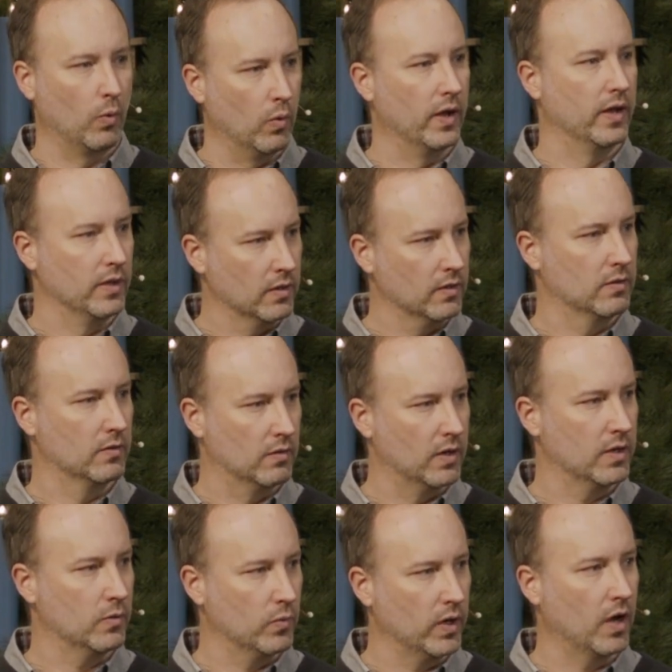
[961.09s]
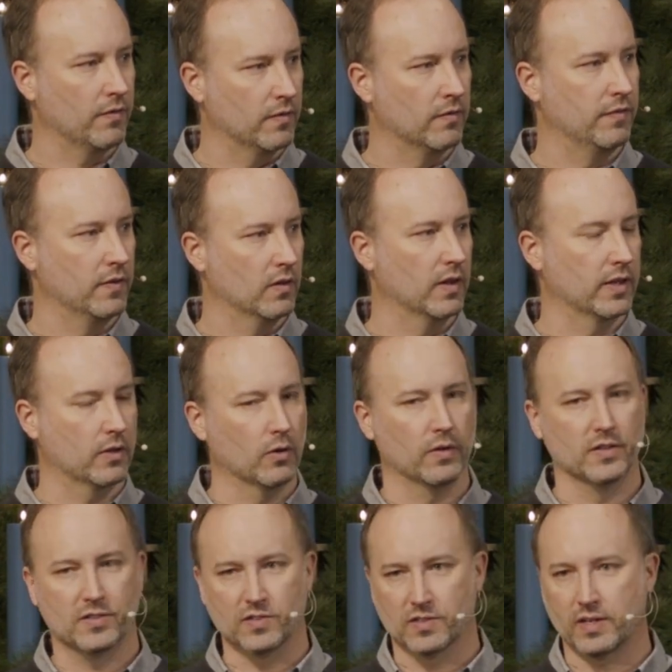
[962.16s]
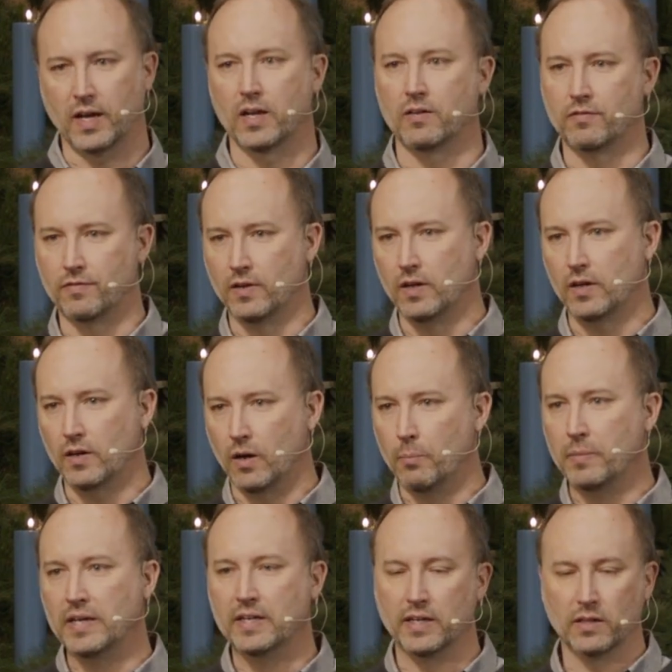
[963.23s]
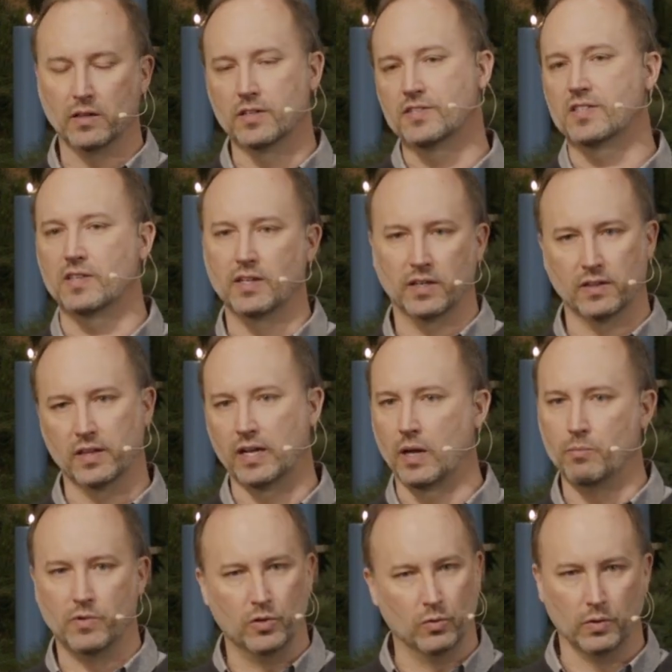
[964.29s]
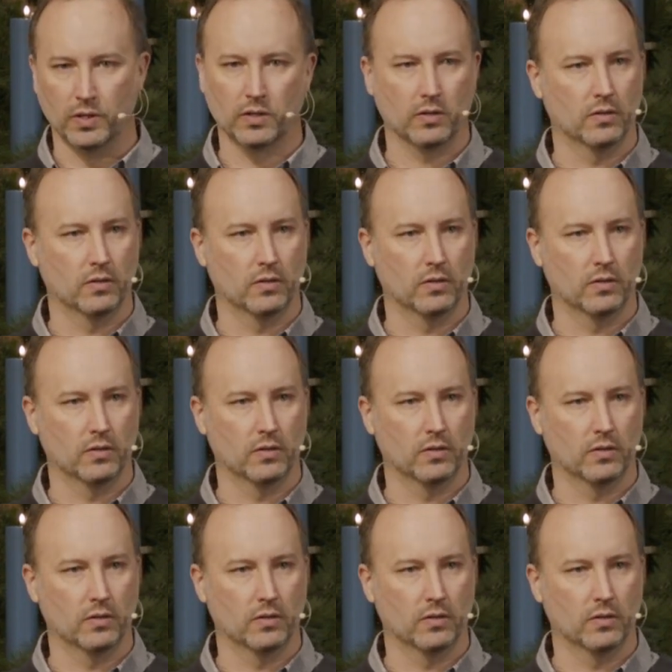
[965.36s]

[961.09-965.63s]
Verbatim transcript: way, right? We often feel like, oh, this is kind of a meaningless thing that I'm doing.